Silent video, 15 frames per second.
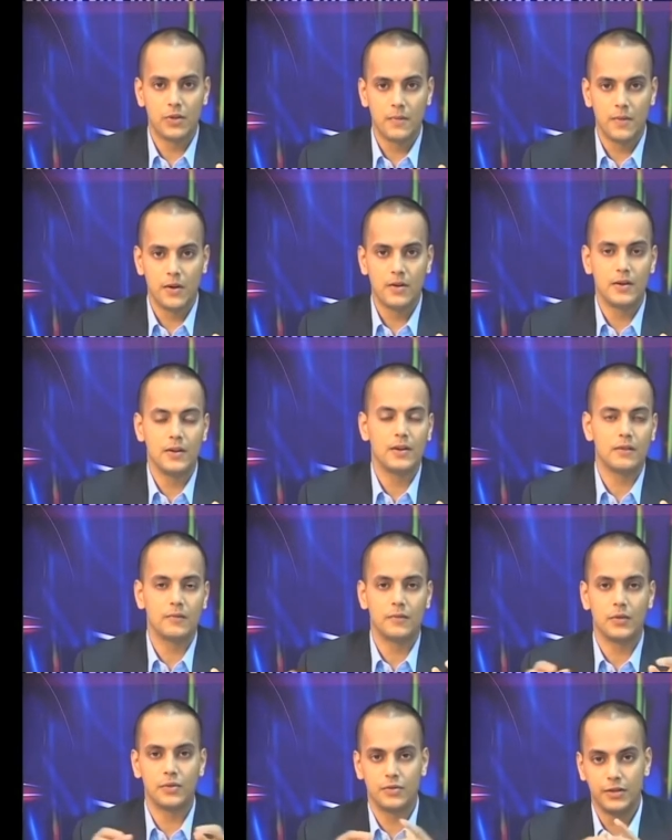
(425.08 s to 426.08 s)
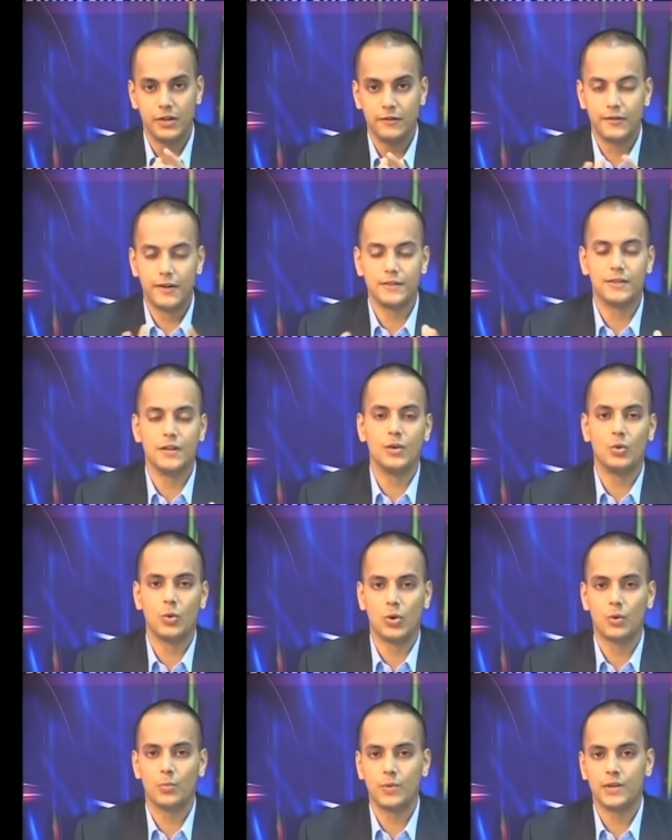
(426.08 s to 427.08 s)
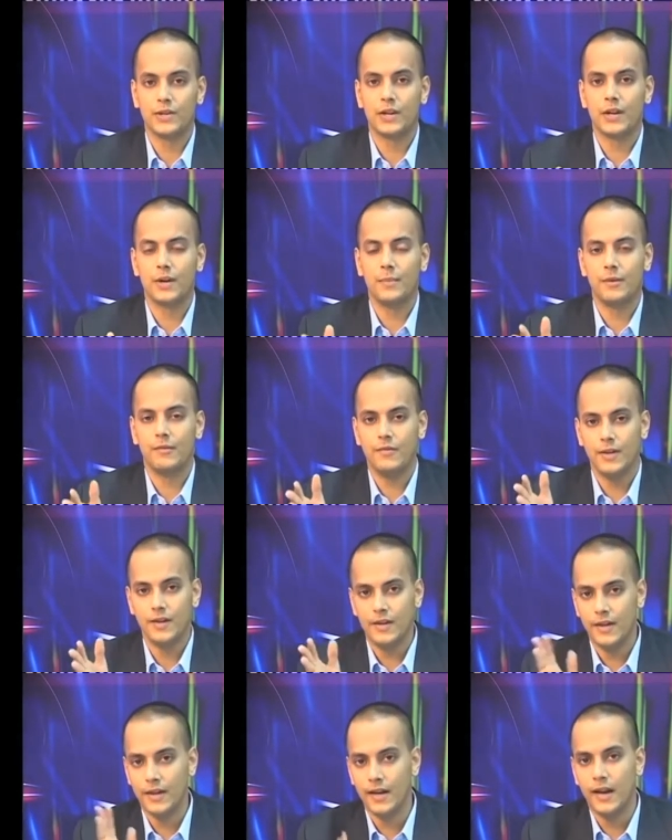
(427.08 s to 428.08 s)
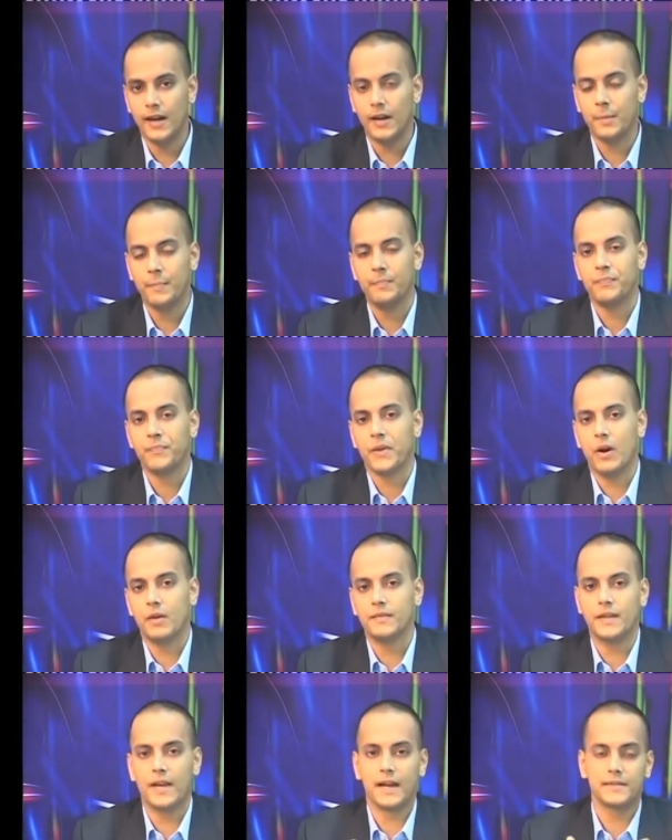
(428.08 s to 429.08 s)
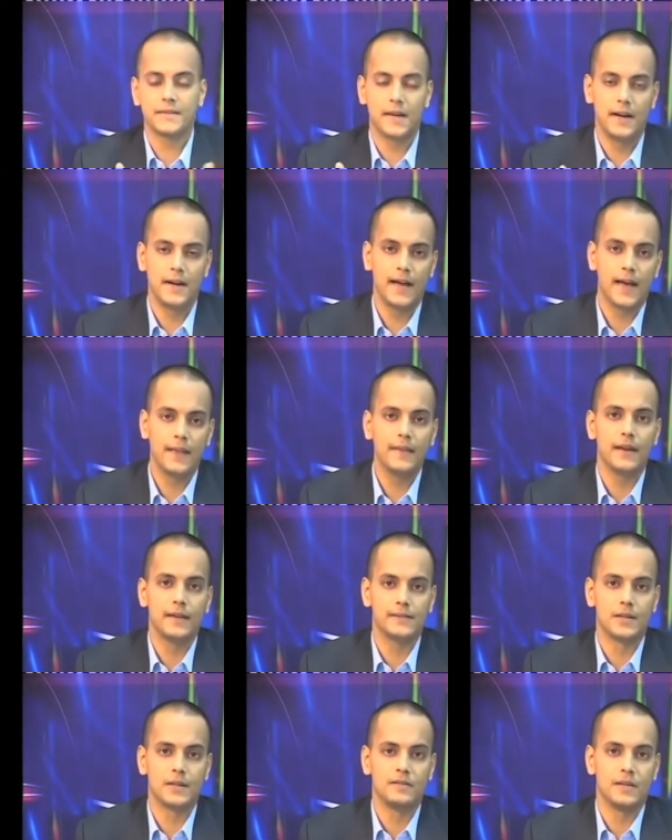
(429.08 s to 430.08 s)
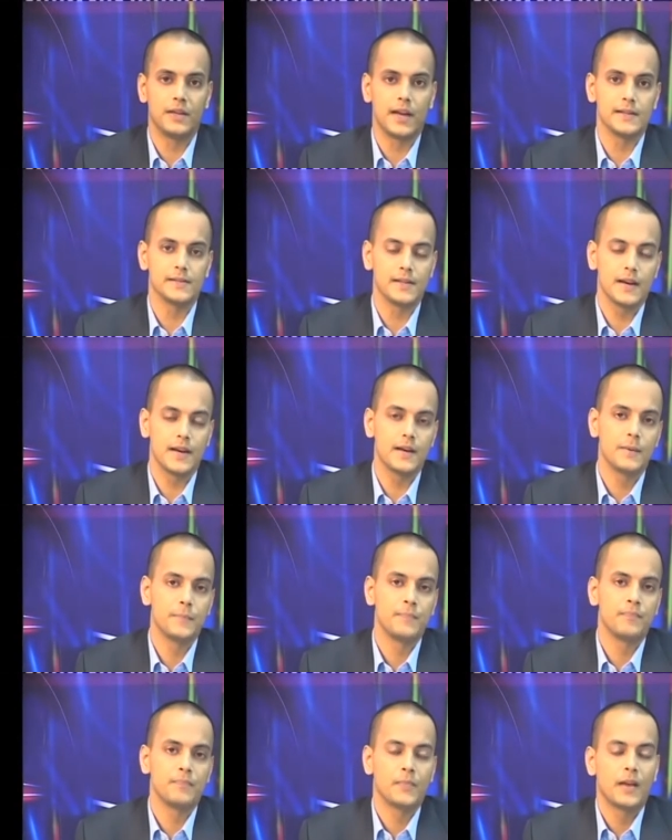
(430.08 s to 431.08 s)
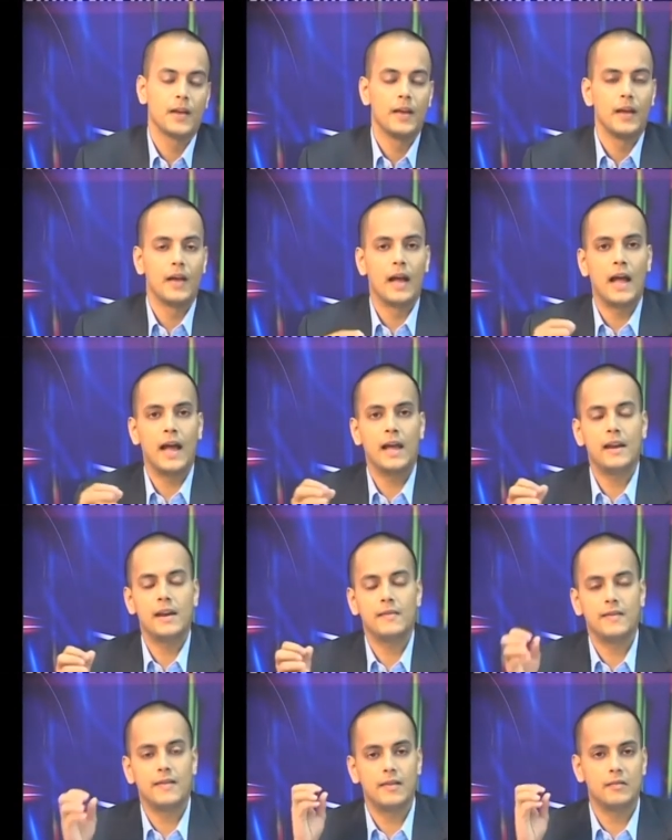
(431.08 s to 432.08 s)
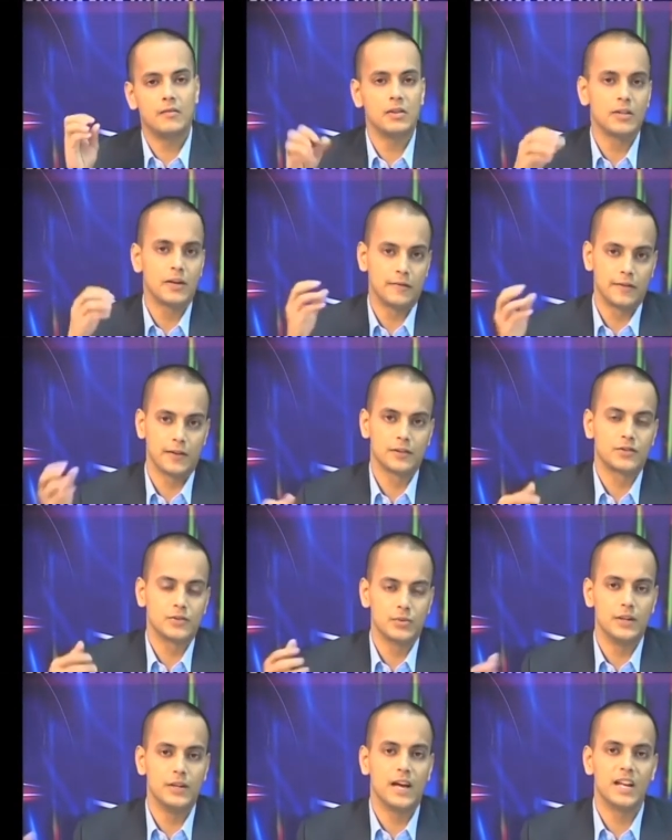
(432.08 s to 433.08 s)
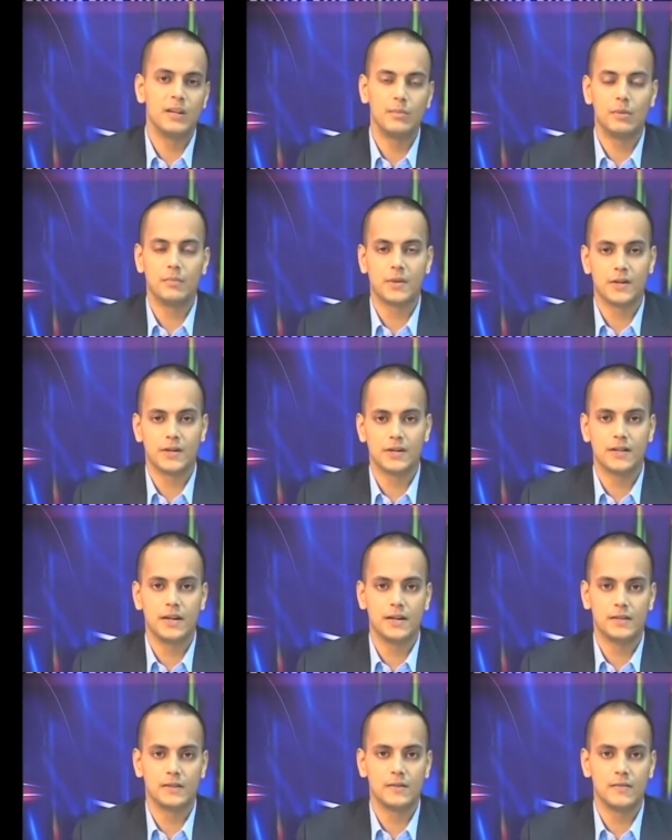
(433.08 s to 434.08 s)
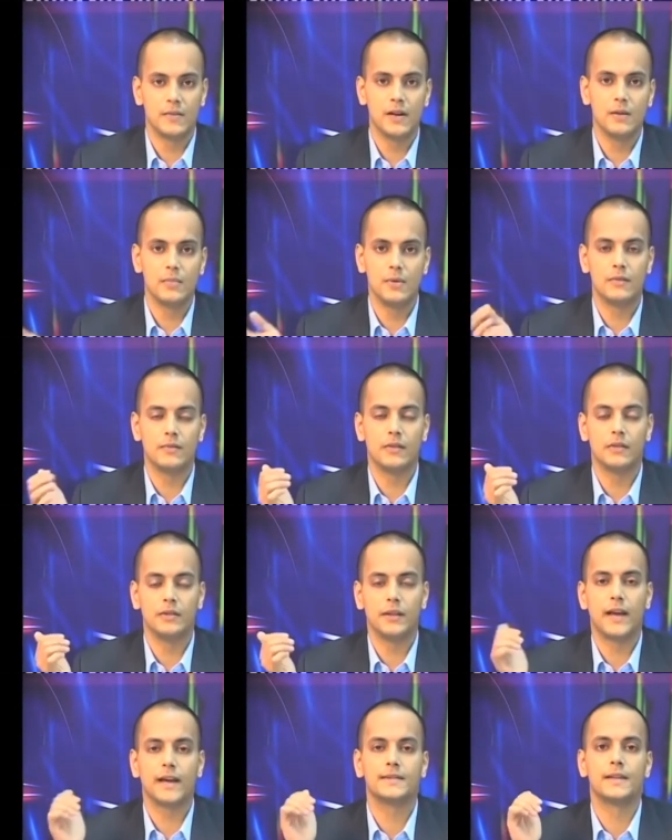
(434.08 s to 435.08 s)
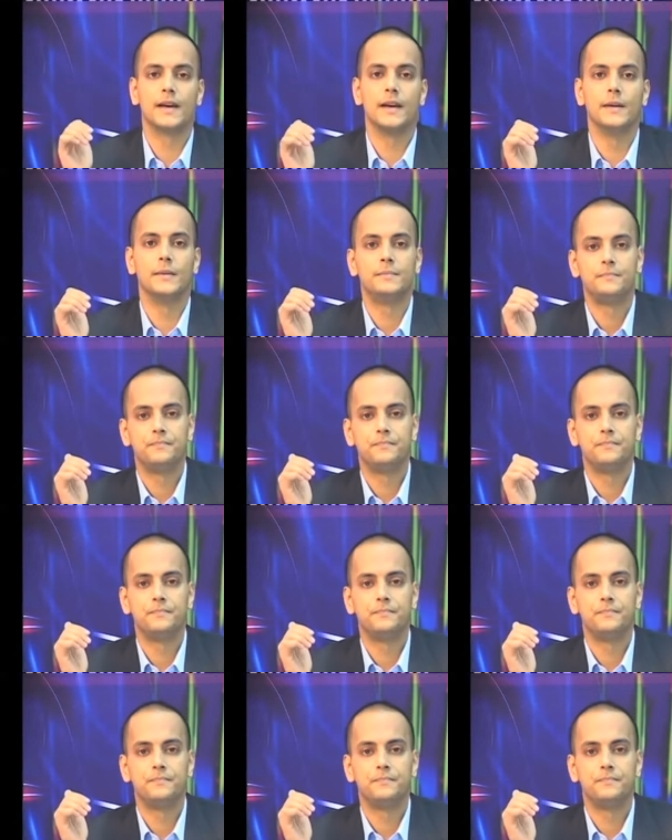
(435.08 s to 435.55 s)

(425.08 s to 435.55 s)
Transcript: upon of course, the difference in total pressure between the inlet of the cascade and the exit of the cascade and with reference to the dynamic pressure that is available for the cascade.